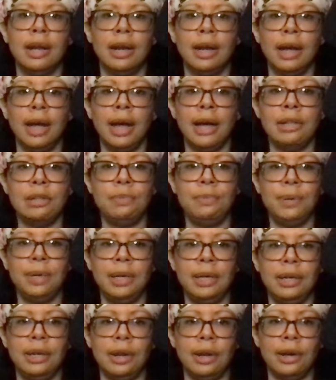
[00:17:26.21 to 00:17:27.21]
has
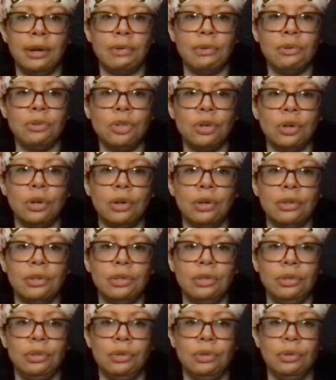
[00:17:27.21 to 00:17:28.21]
been crucial
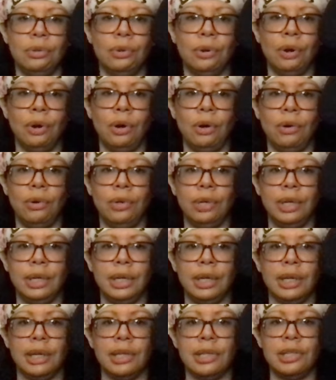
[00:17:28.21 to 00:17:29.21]
to
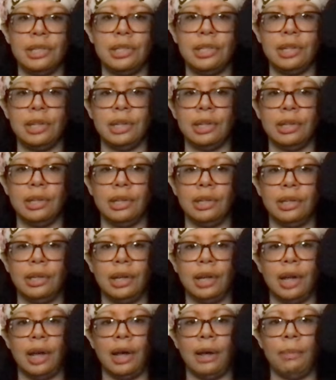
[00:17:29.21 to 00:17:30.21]
holding
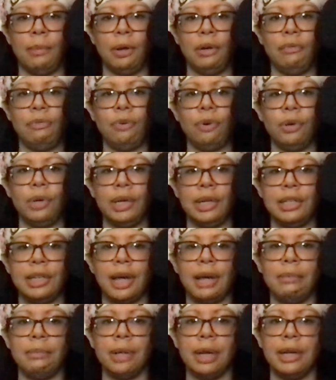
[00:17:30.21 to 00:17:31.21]
still unfolding
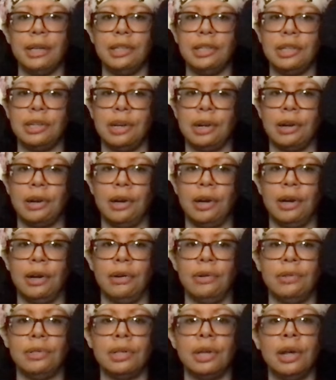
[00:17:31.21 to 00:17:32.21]
timeline
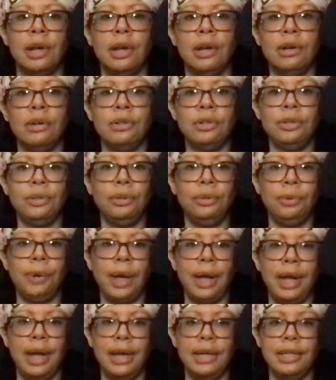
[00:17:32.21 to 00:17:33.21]
scenarios to
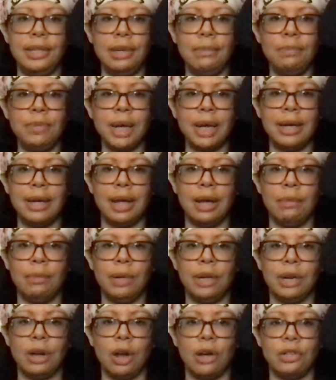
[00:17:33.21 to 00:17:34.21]
a deep
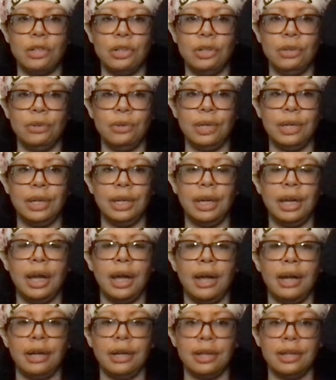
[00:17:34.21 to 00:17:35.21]
dynamic continuity
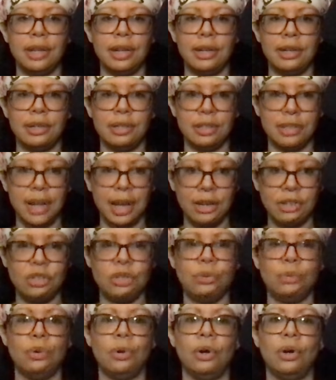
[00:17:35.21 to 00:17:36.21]
and
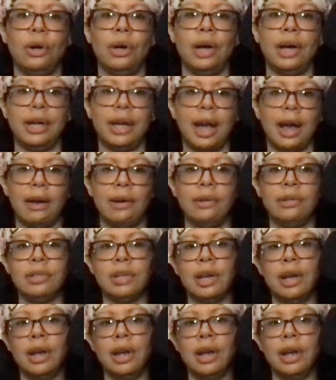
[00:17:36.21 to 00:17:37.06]
contextual account